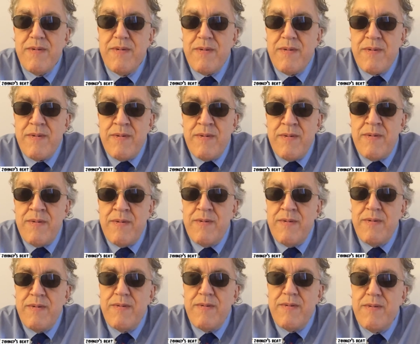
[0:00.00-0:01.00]

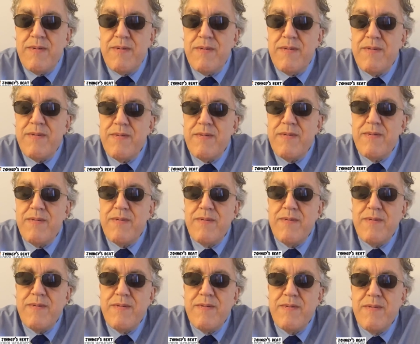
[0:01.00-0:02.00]

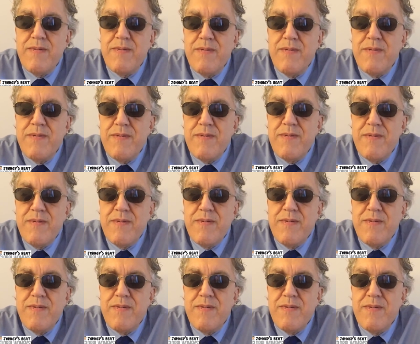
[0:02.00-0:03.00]

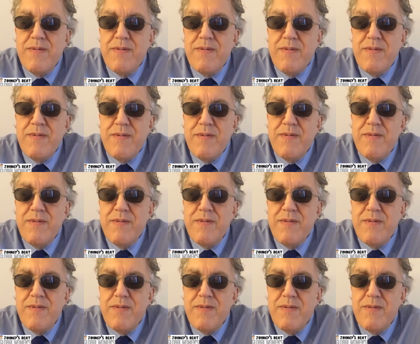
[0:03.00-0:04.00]

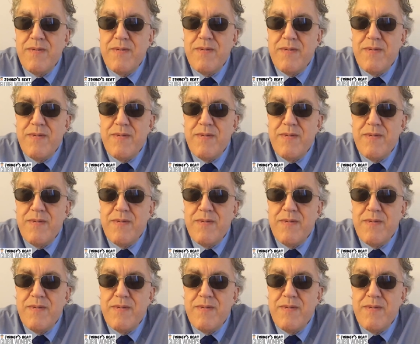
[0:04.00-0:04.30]
The person shown says nothing.